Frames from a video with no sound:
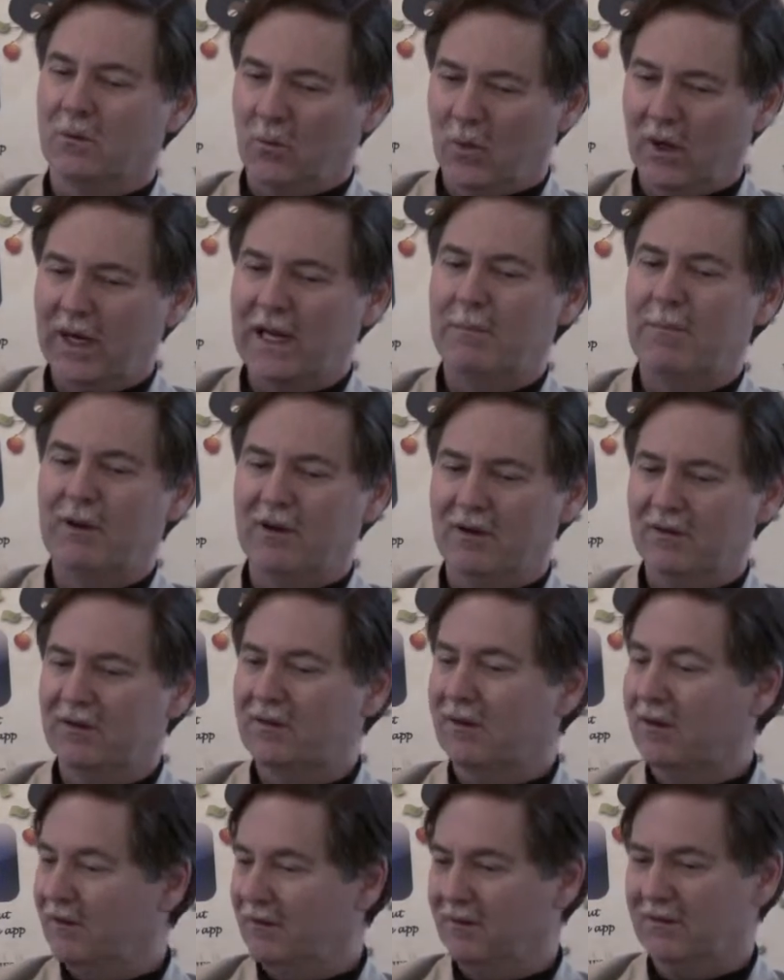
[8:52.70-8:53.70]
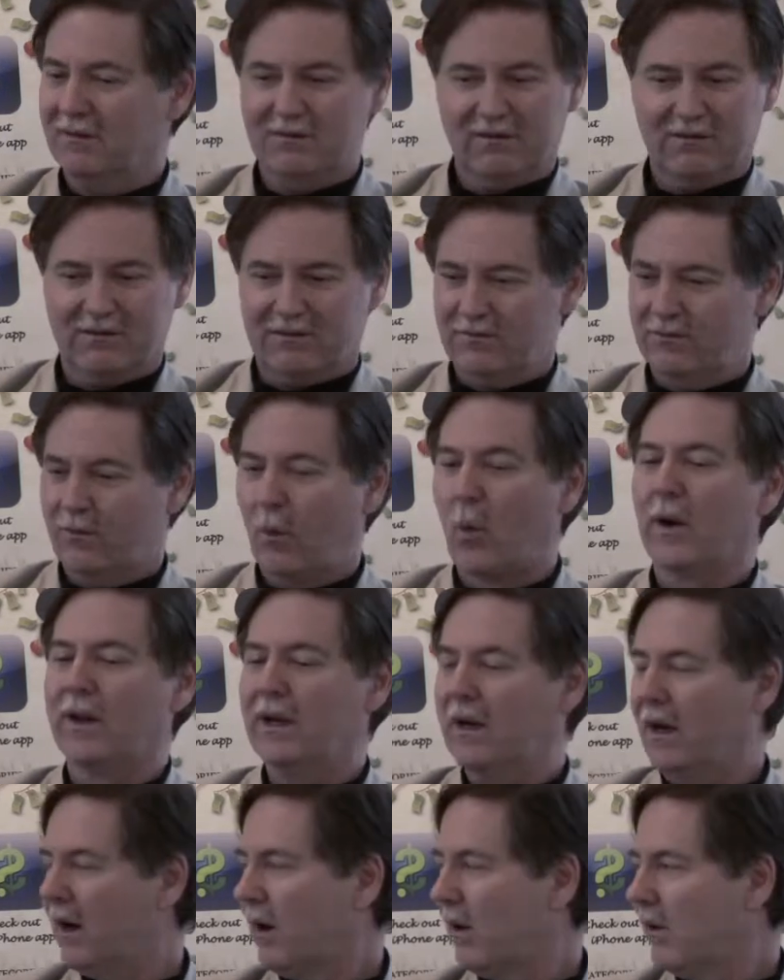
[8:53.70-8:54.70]
what happens in 4
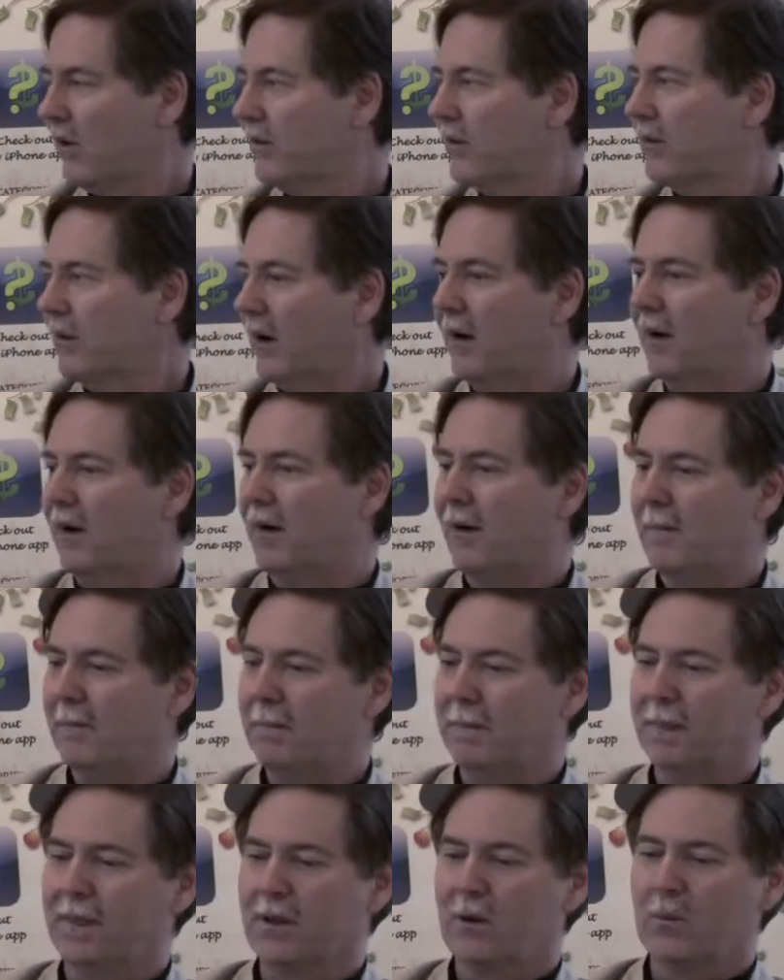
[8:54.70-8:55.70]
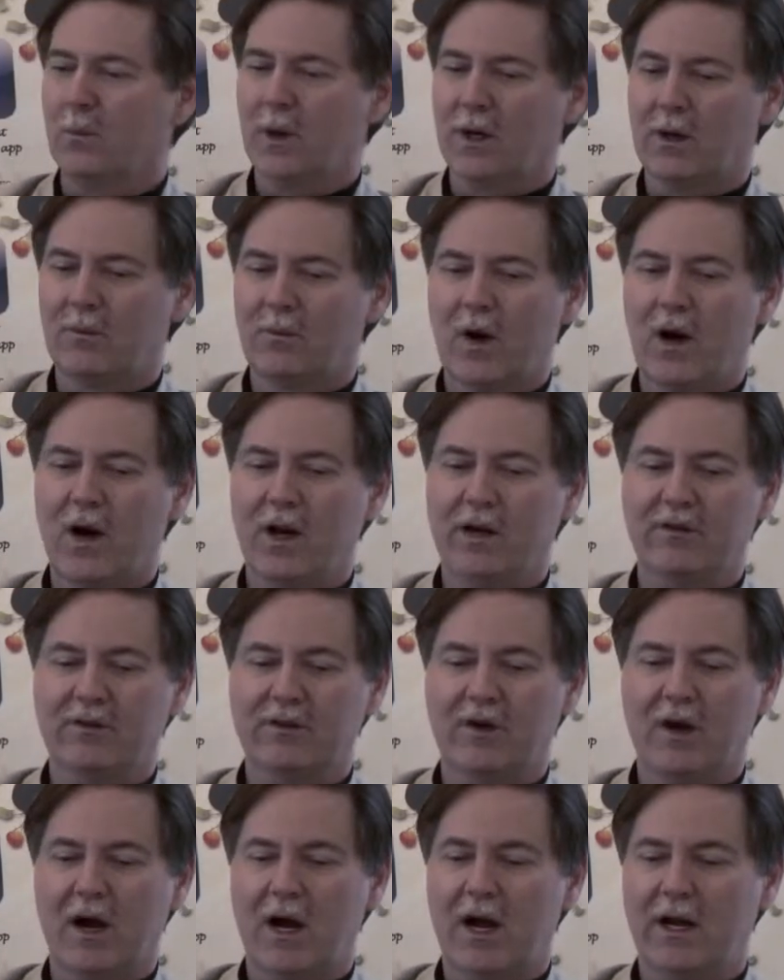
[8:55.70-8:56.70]
years when Iran
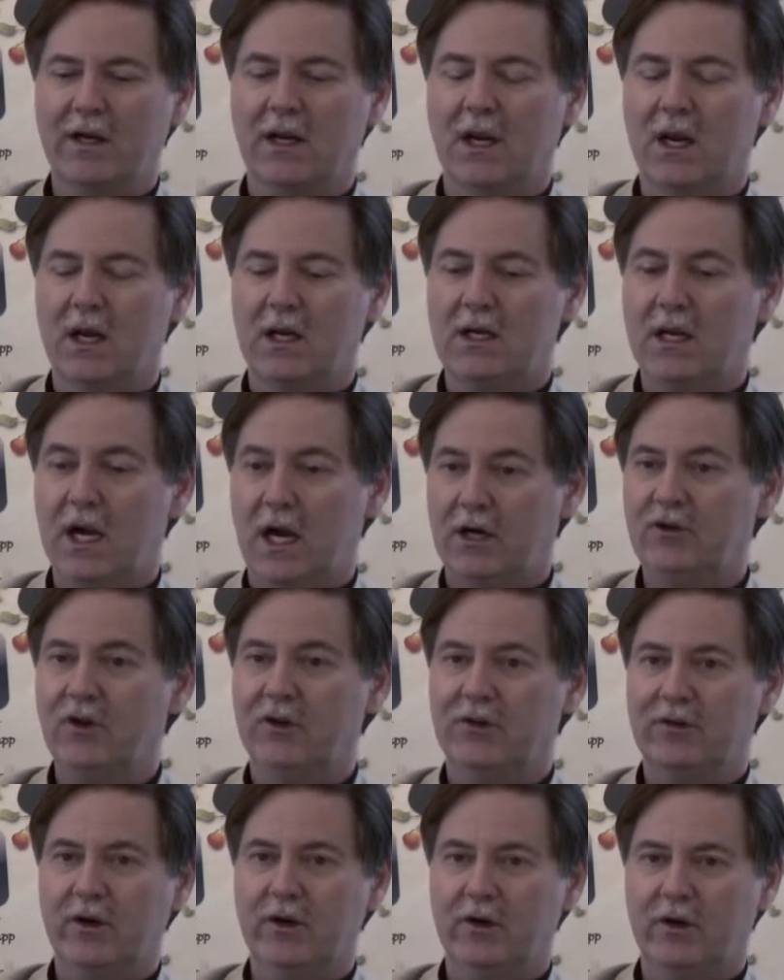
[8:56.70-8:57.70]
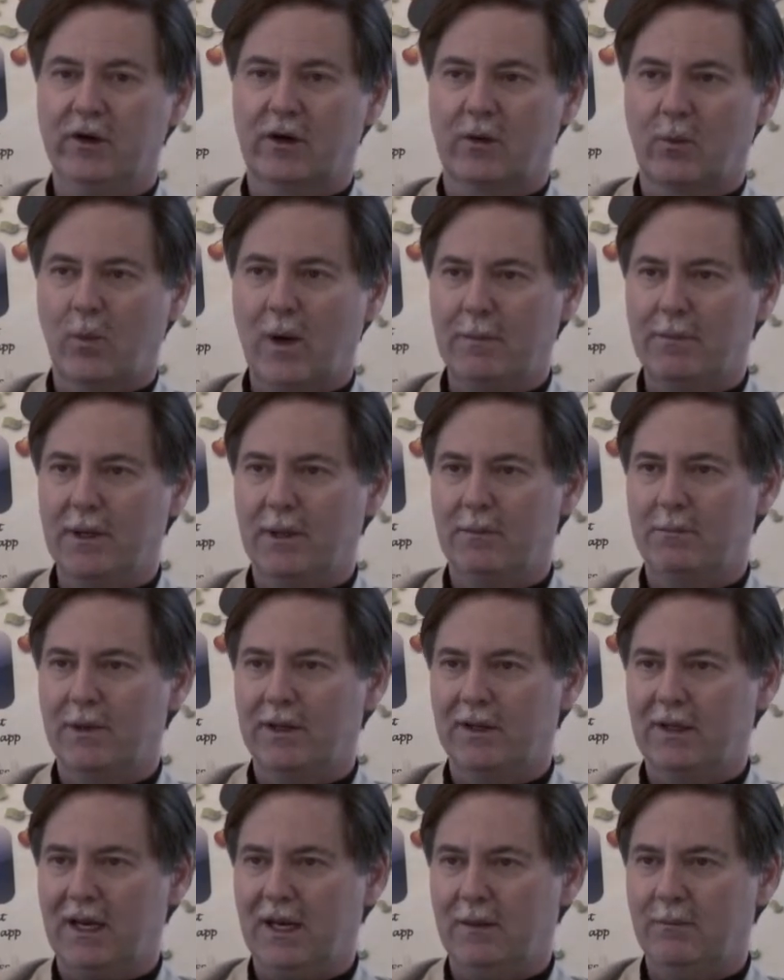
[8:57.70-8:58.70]
has got not just a nuclear weapon,
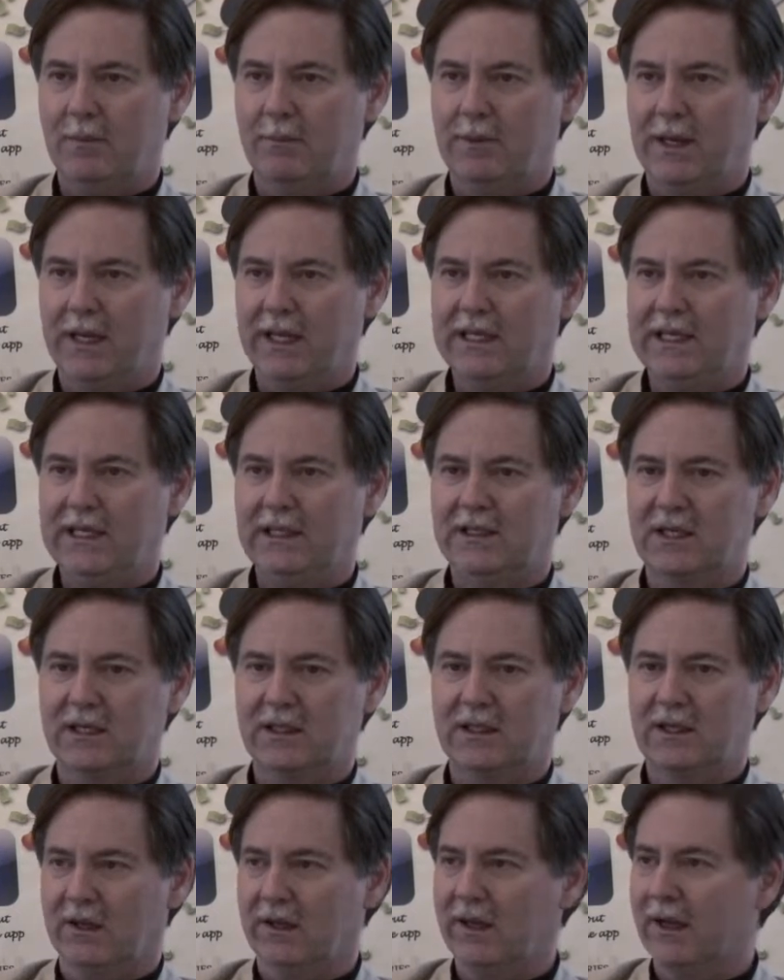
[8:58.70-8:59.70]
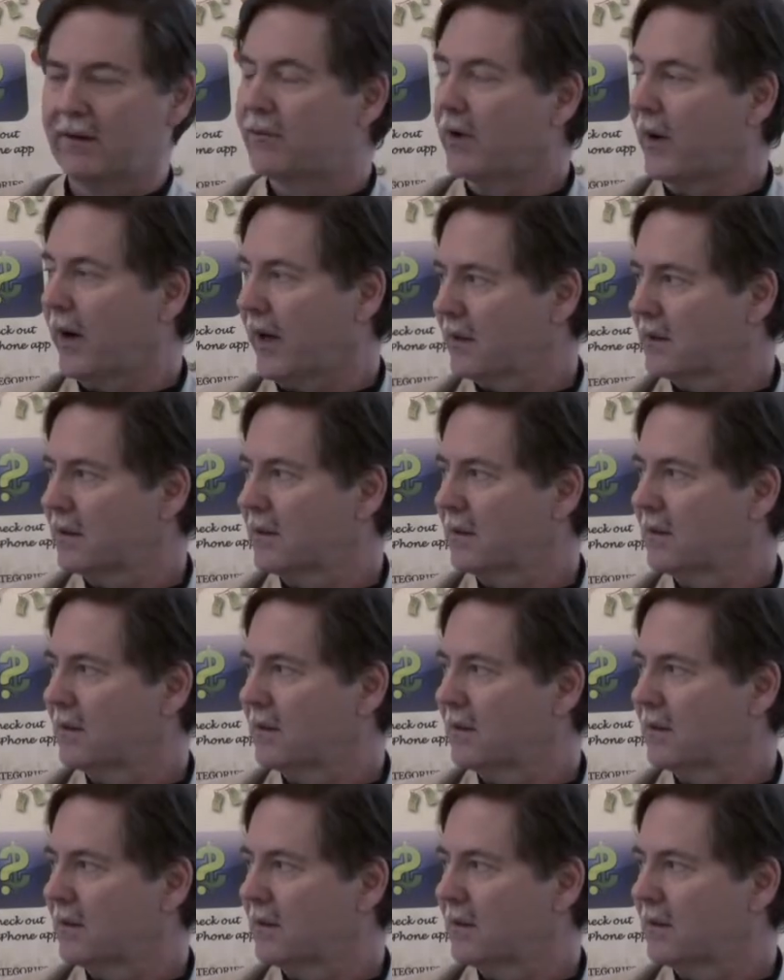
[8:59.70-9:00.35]
but the capability to deliver it,